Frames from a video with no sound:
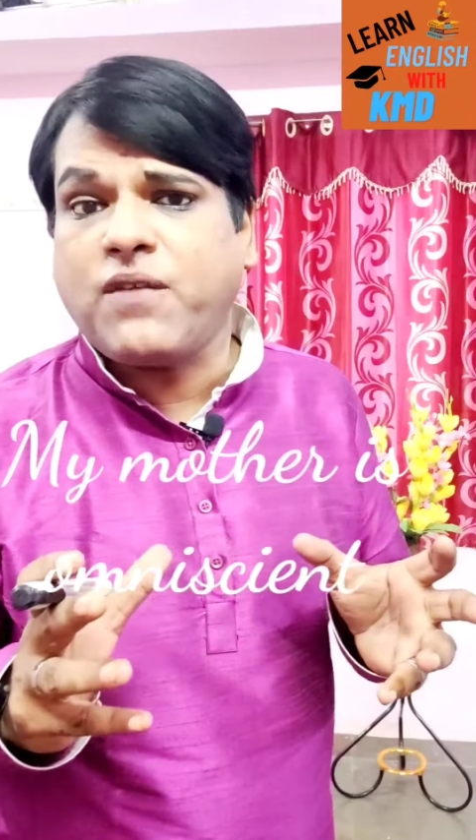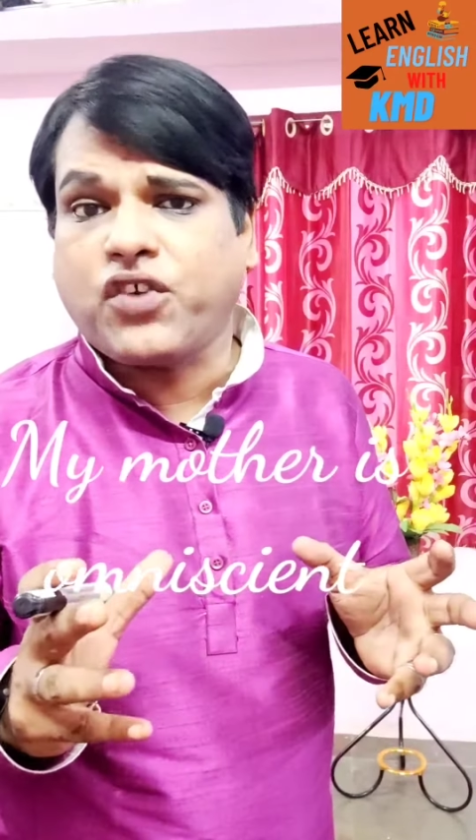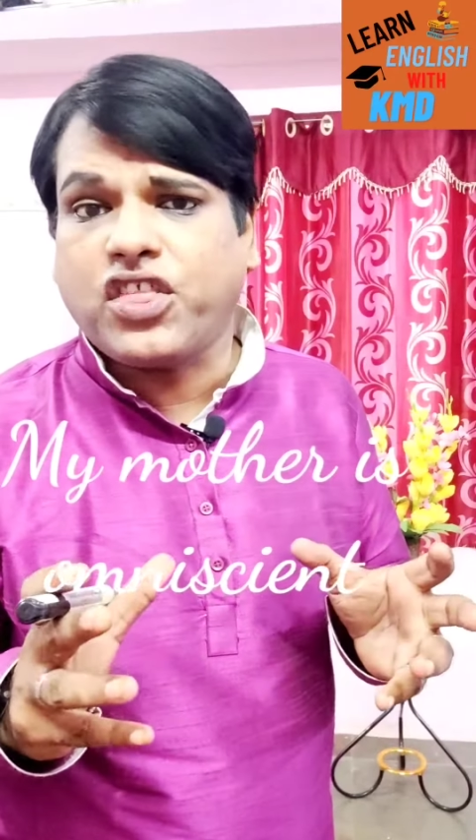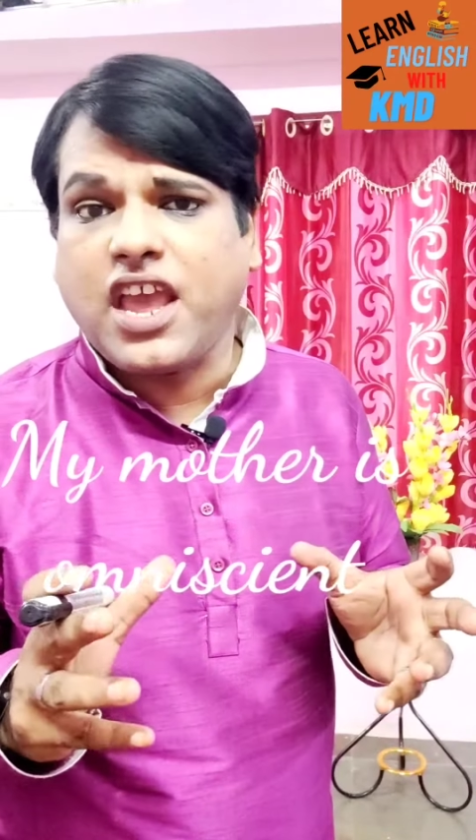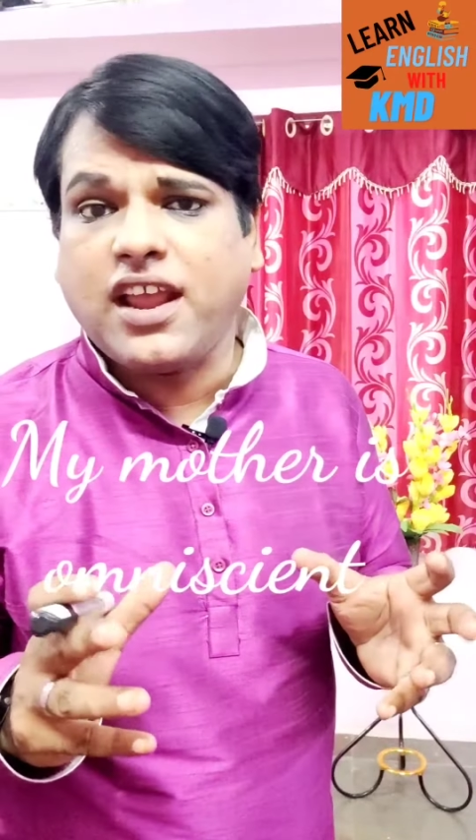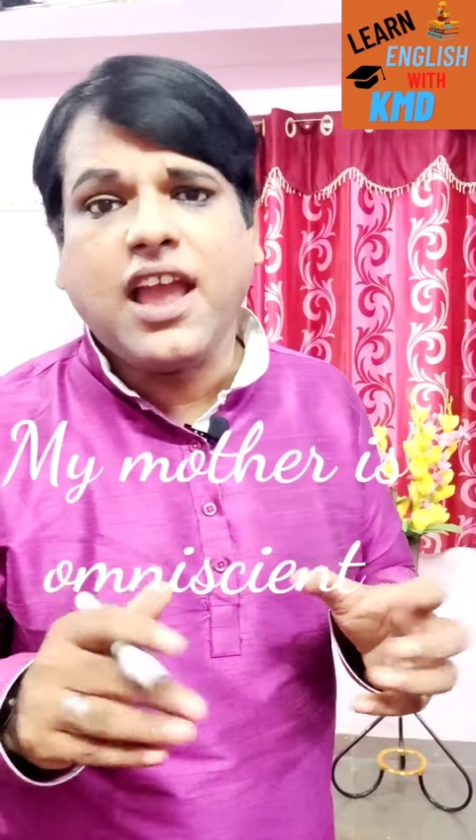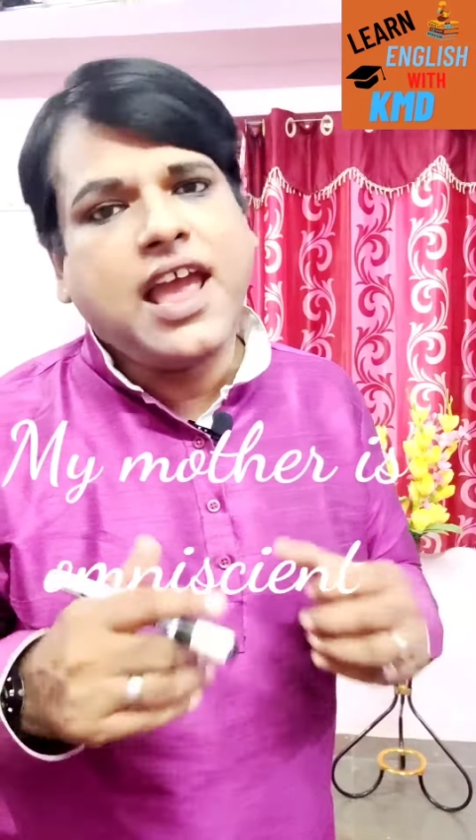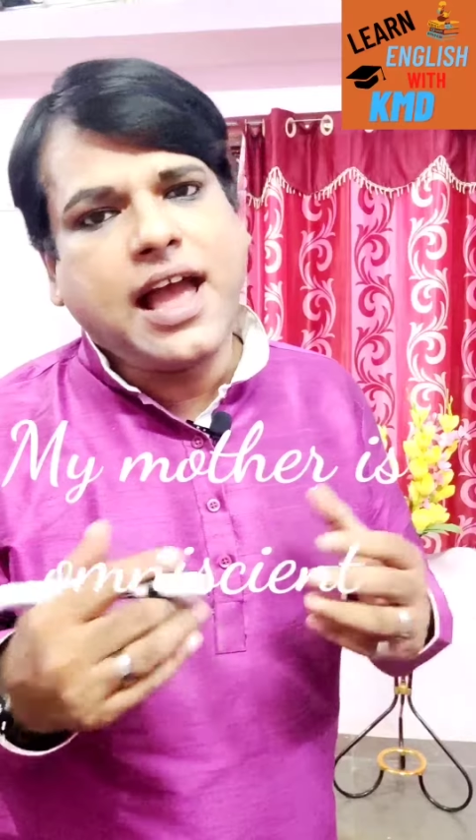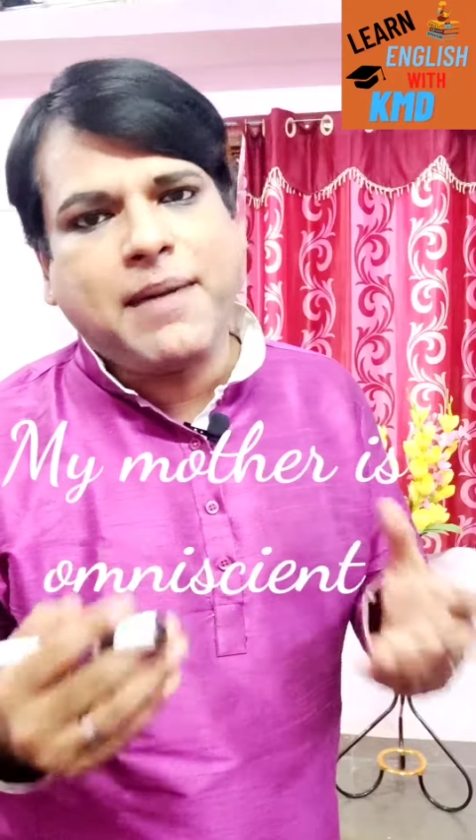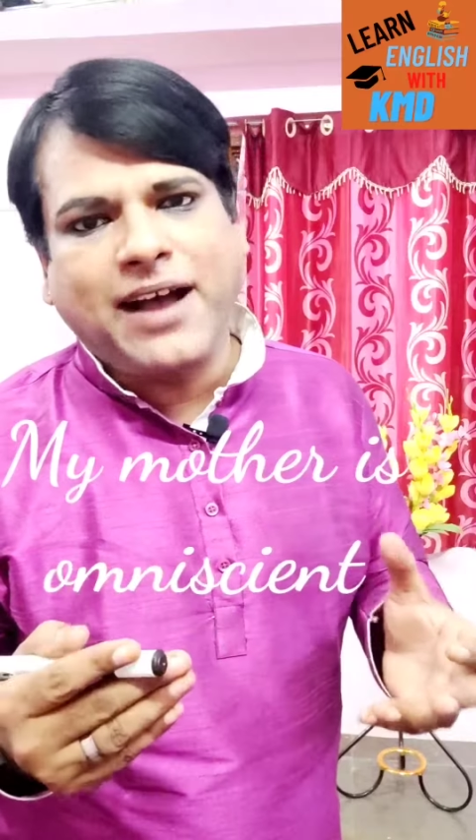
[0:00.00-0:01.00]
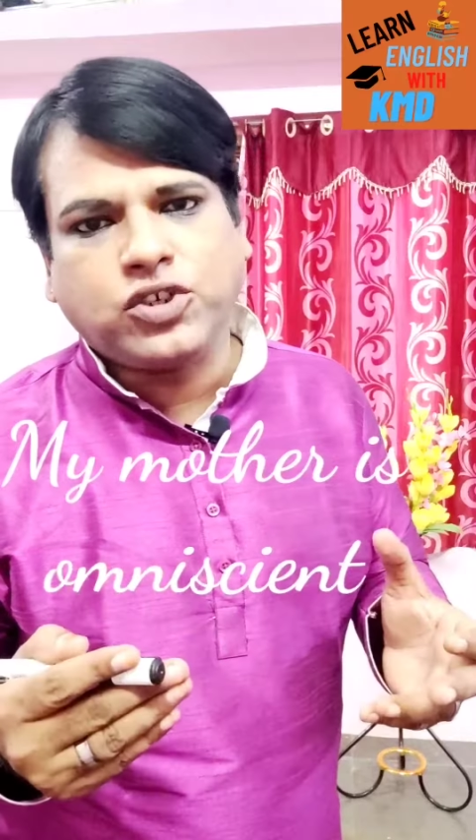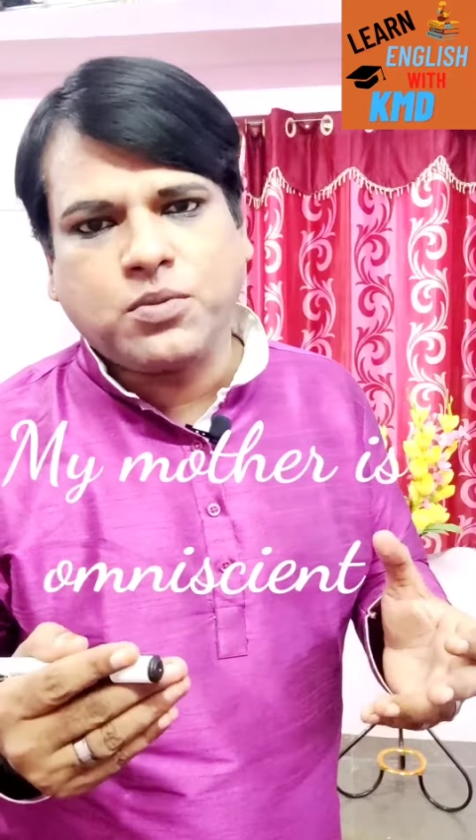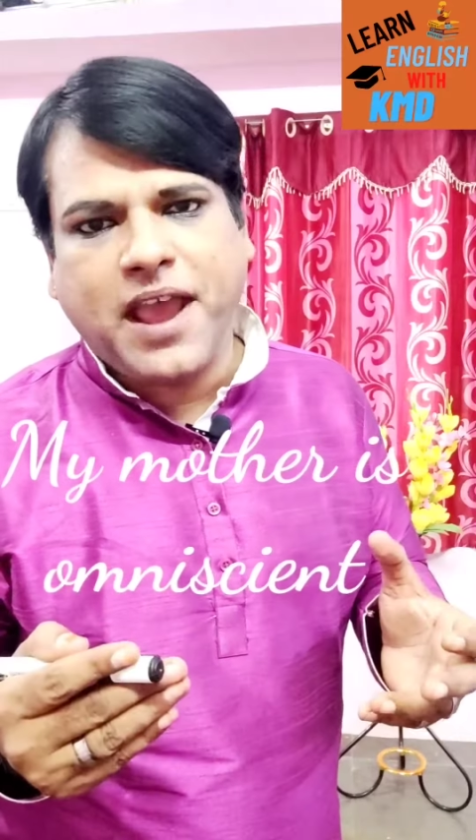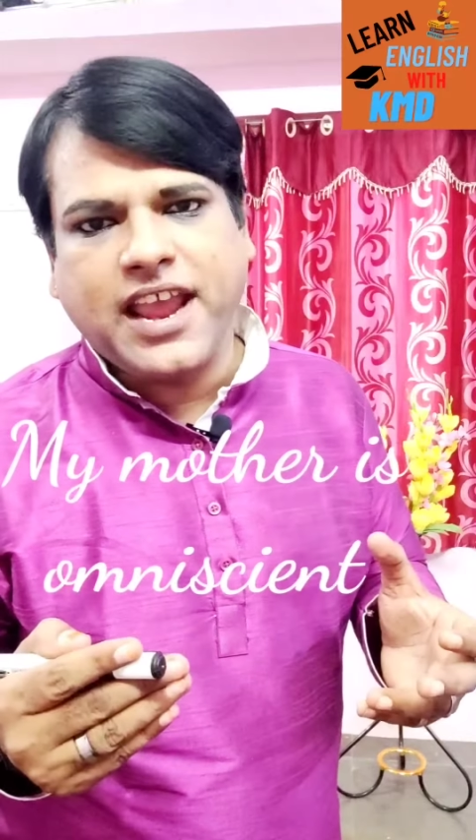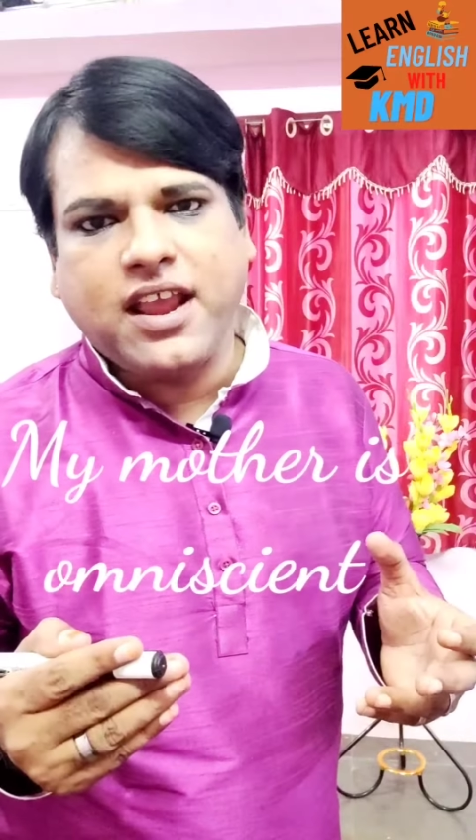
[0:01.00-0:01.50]
everything about
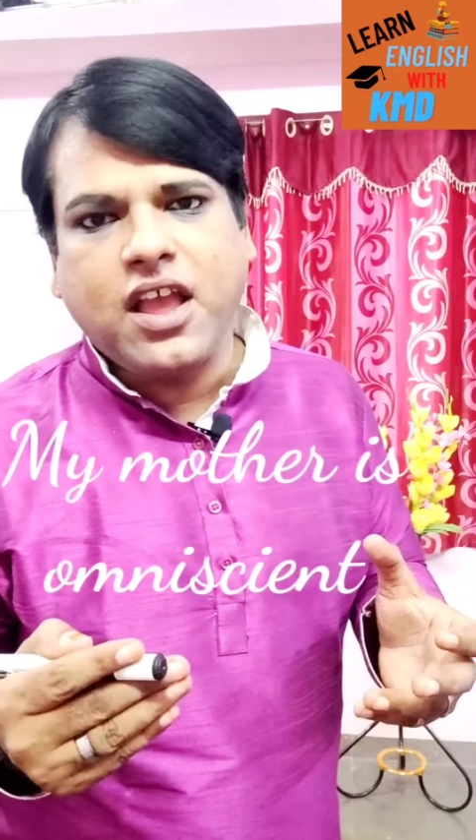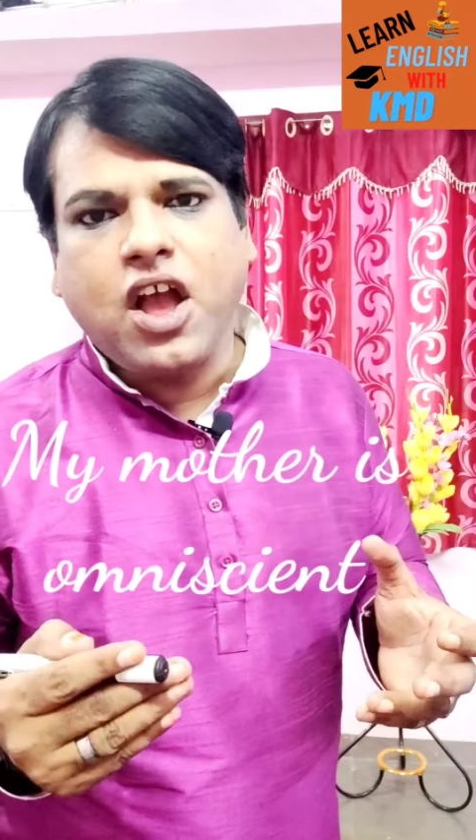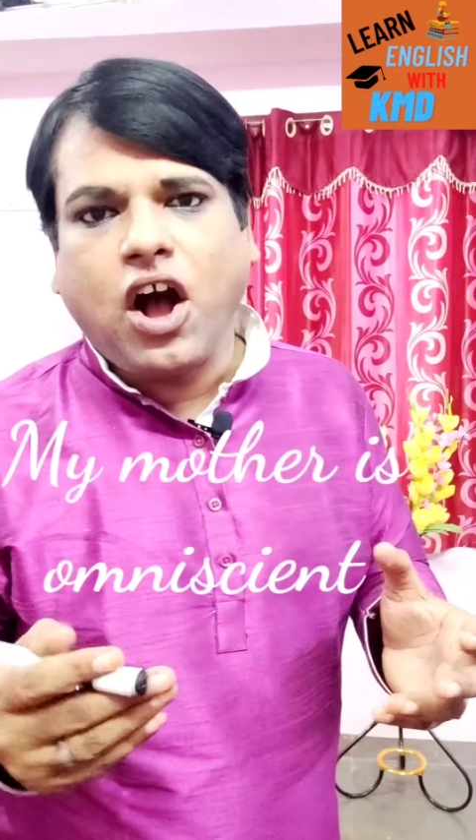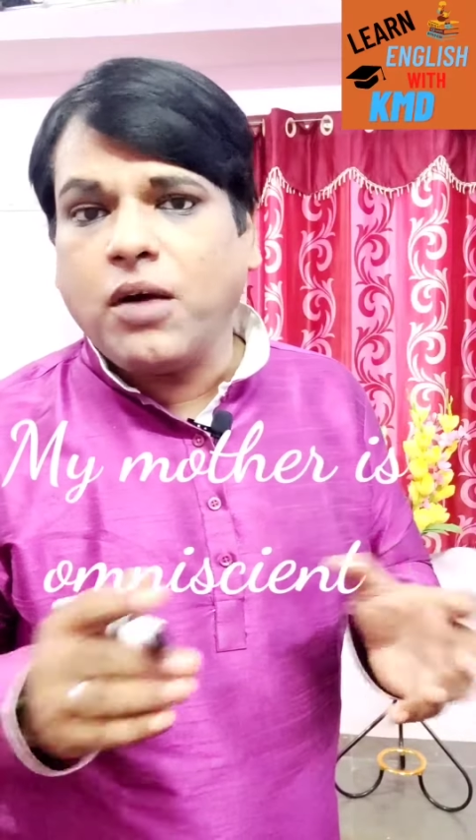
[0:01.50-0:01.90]
me.